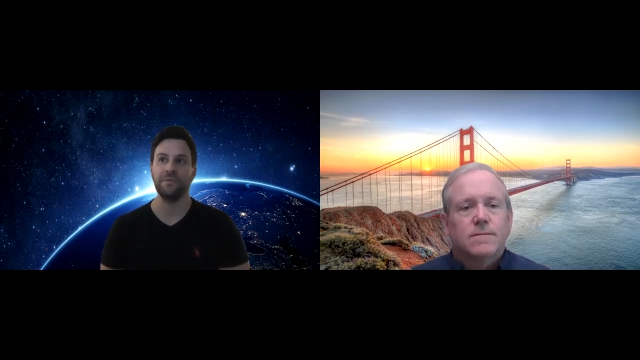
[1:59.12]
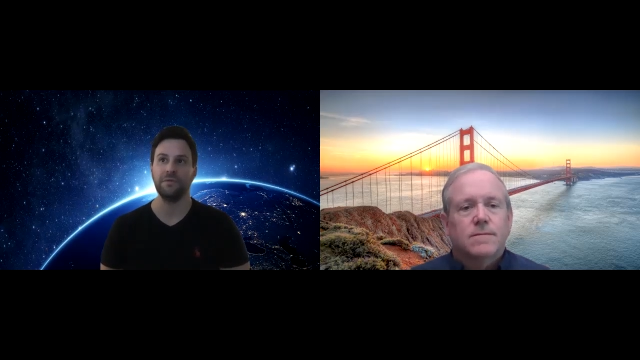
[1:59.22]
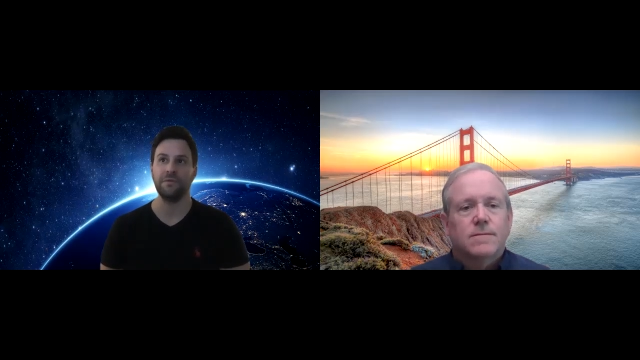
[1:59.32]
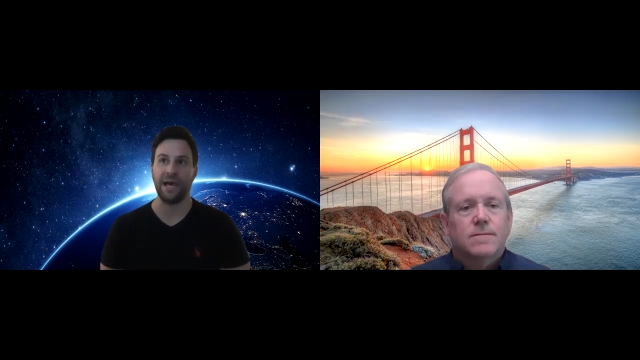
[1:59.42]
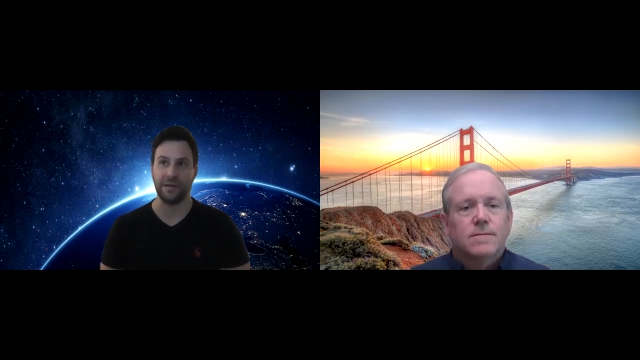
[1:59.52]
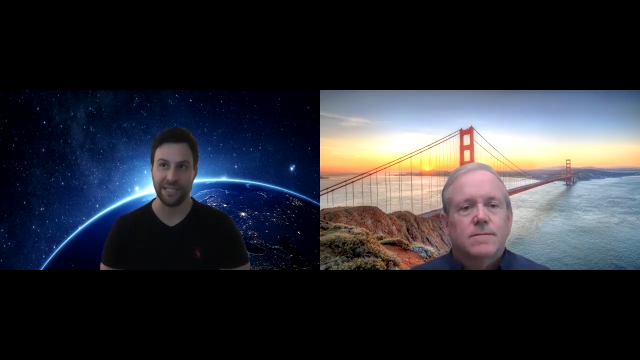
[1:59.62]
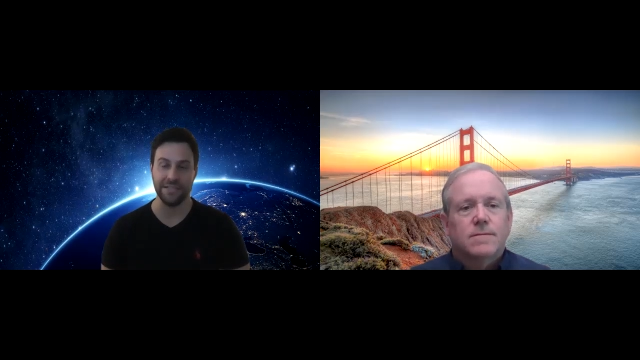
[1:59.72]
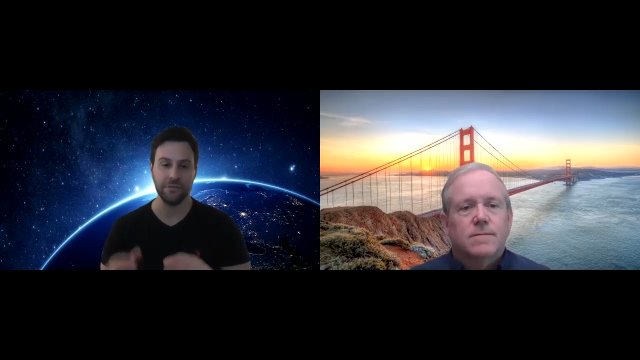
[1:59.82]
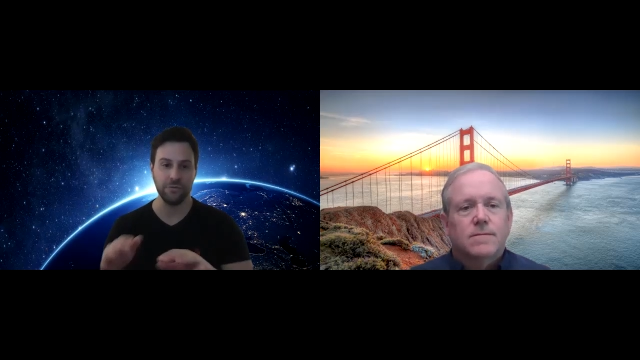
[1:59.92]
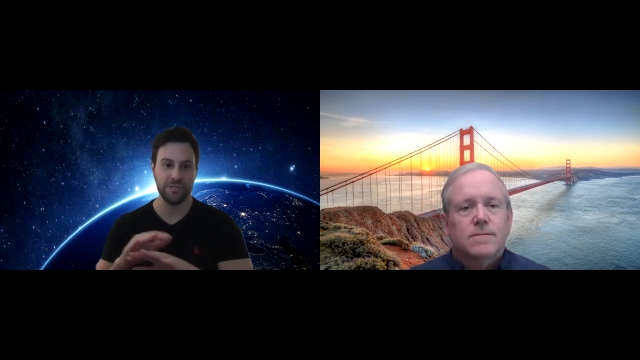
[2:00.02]
Speaker 1: that
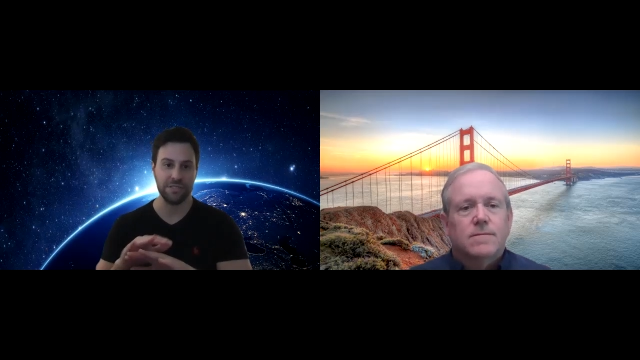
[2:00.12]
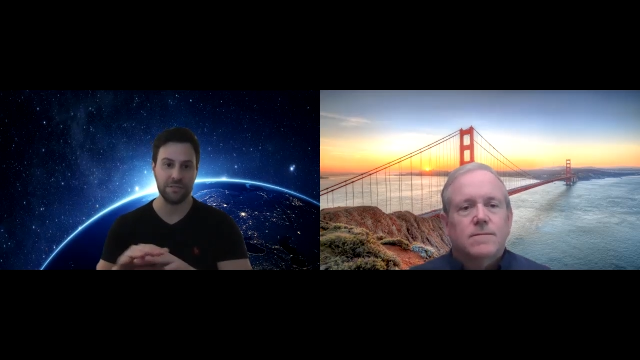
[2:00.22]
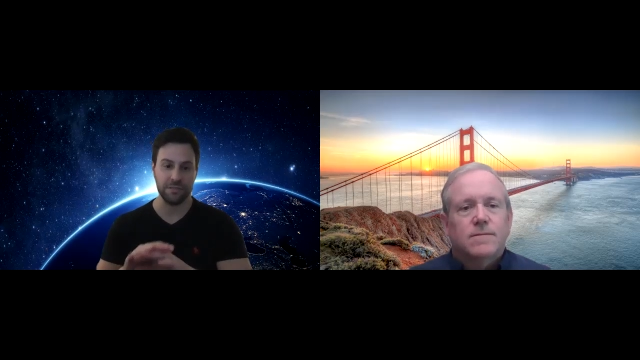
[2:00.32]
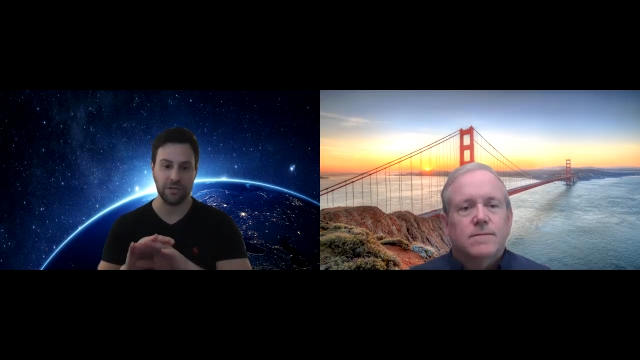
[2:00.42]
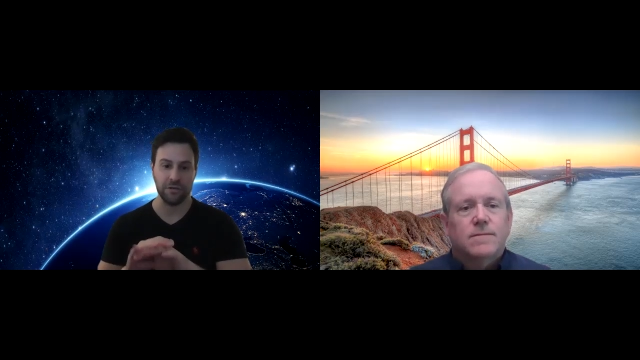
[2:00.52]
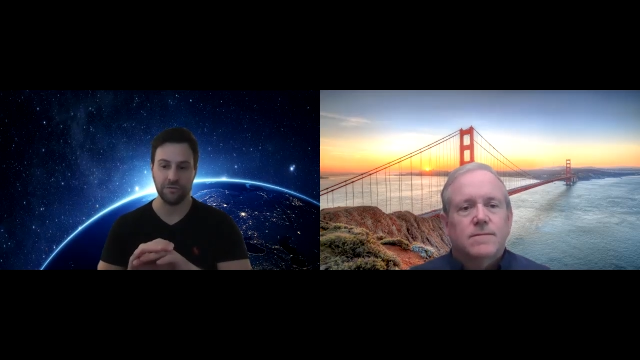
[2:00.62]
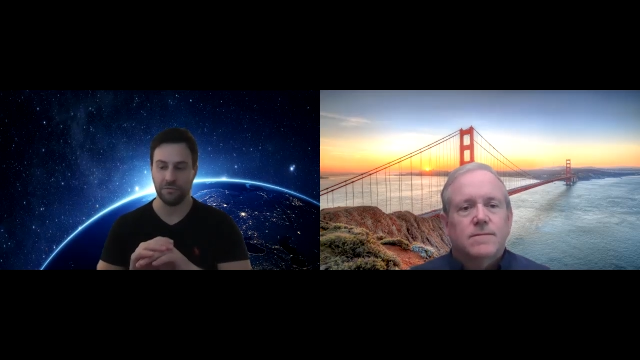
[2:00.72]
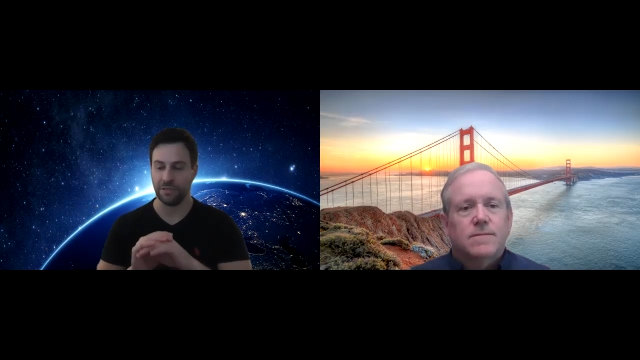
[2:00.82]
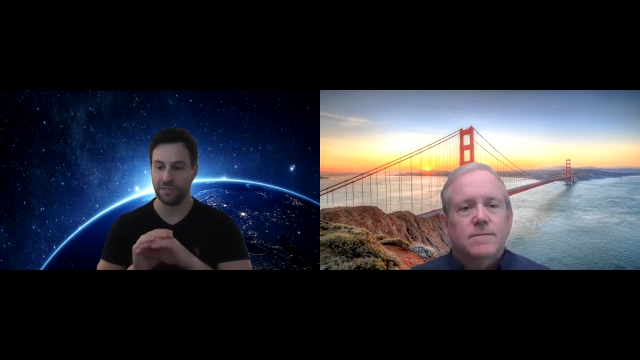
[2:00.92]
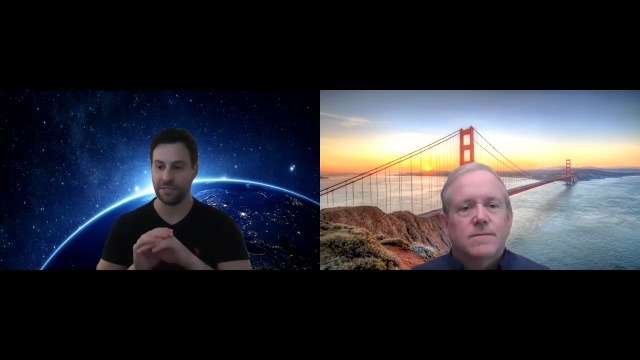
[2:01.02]
need to, you know,
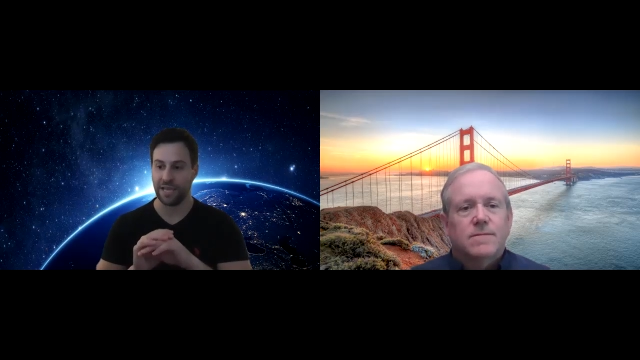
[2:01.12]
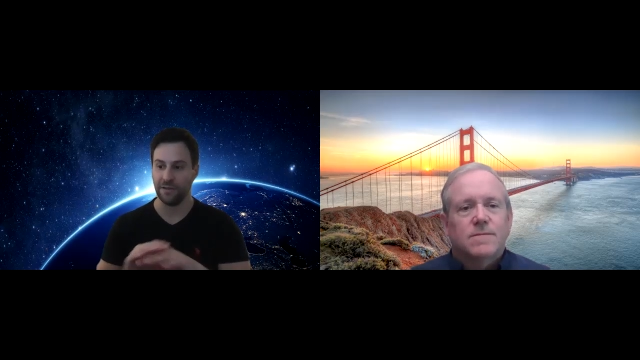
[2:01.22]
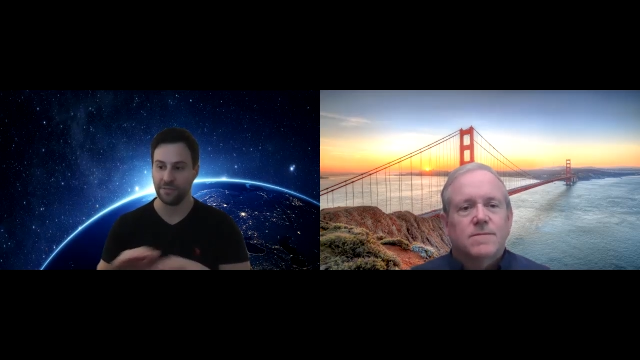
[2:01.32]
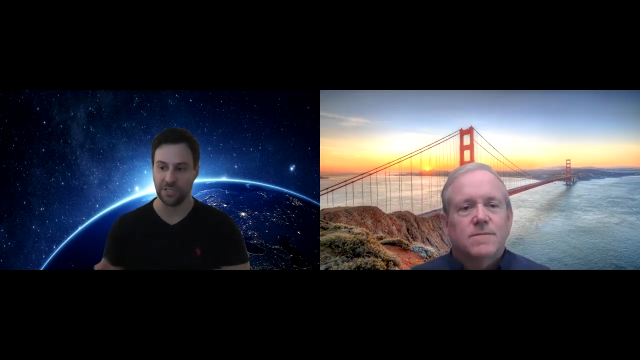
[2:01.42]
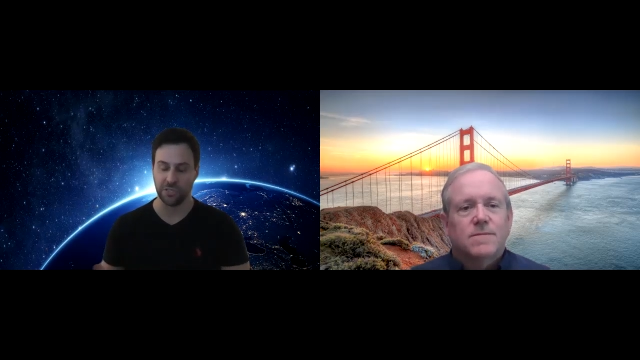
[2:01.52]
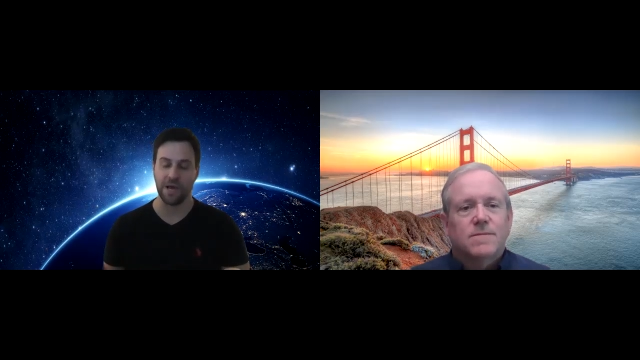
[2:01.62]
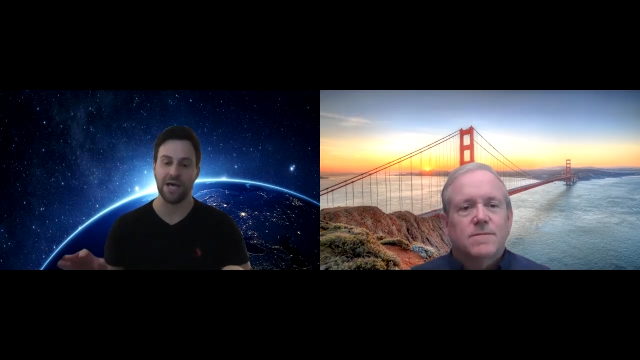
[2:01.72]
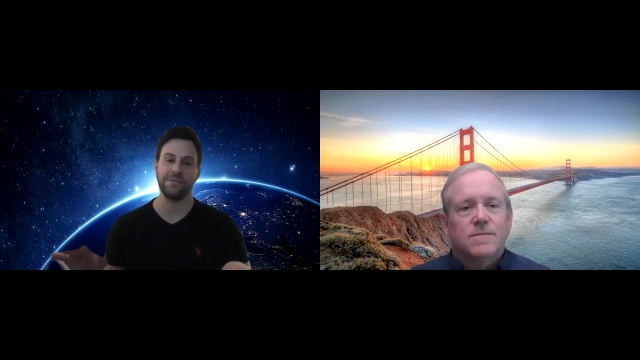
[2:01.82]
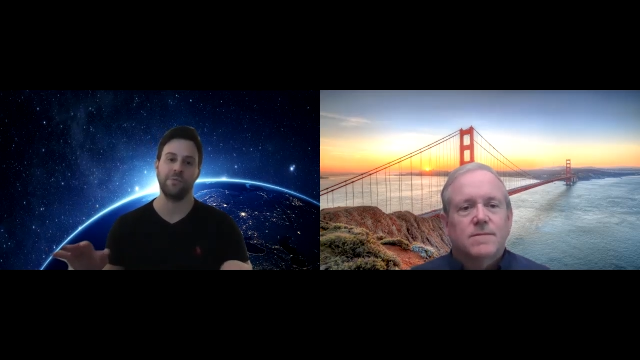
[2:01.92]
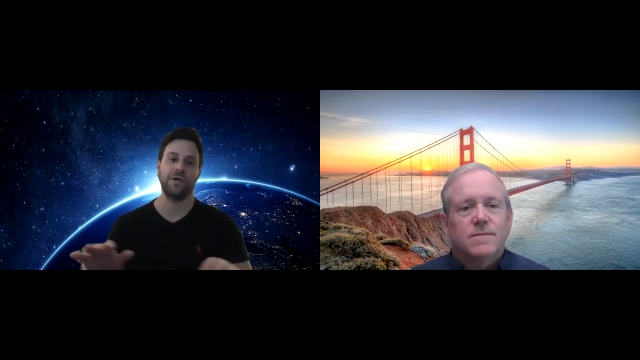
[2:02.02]
scale as much as
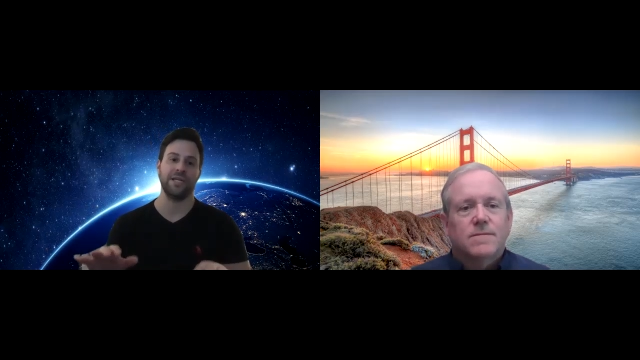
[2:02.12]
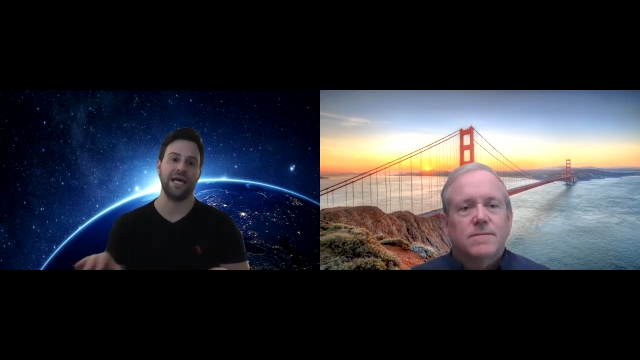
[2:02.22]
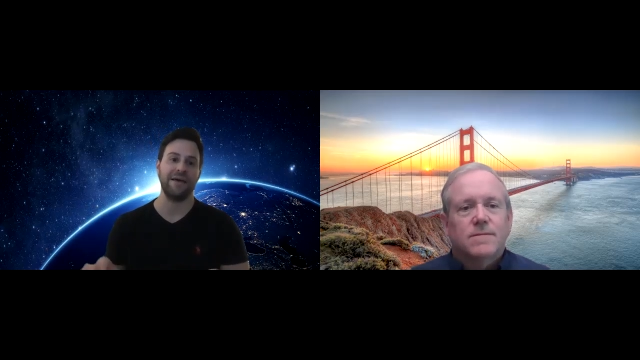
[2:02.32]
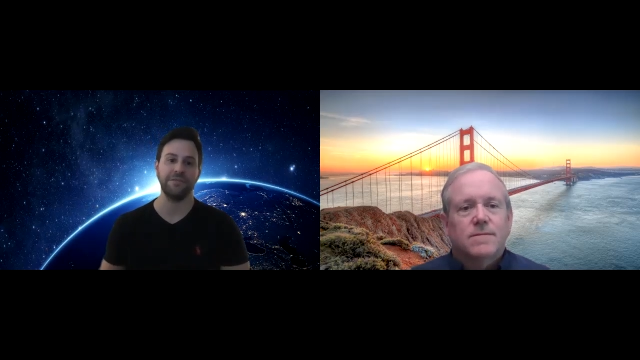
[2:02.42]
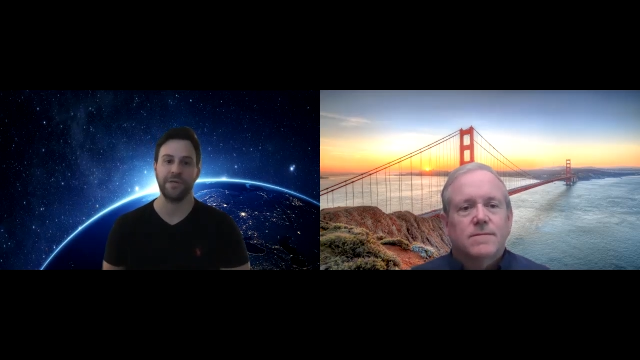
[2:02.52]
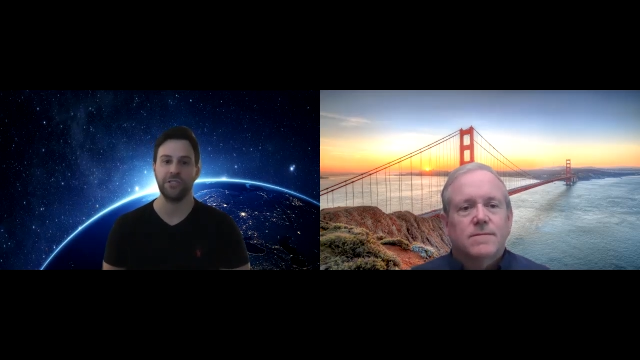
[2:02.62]
possible and not have as much